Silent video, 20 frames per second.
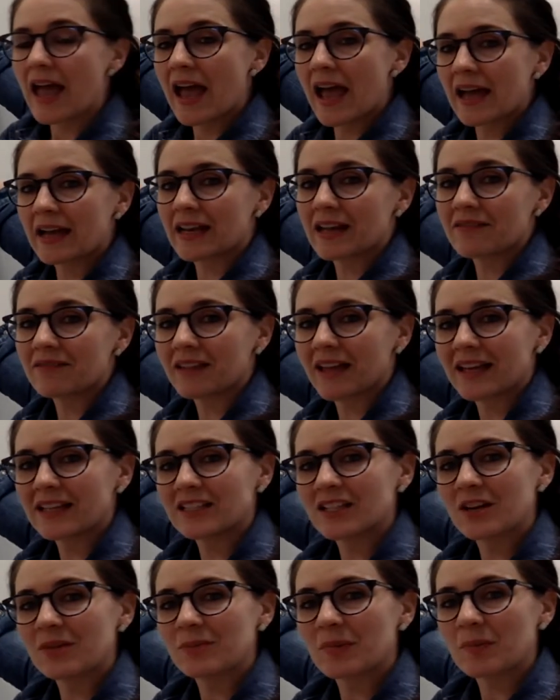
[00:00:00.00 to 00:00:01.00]
and I've lined
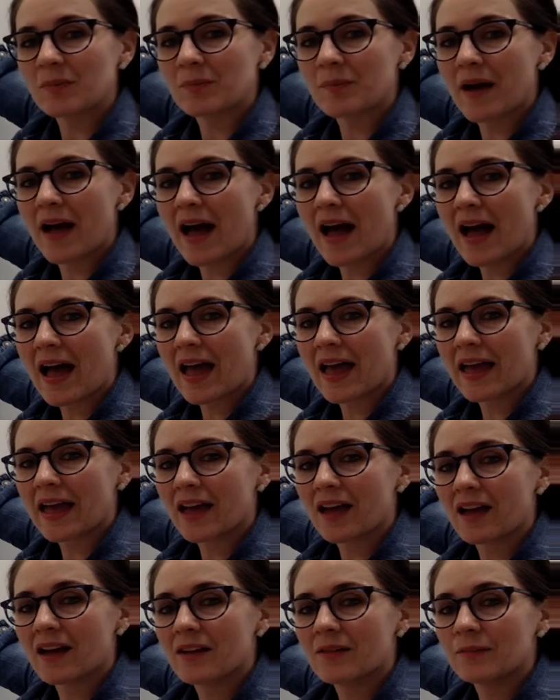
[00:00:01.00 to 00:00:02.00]
up
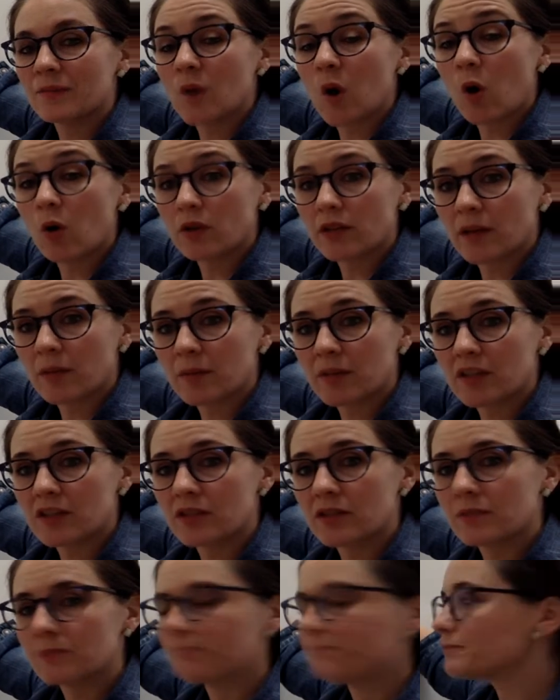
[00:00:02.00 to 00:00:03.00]
my whole numbers.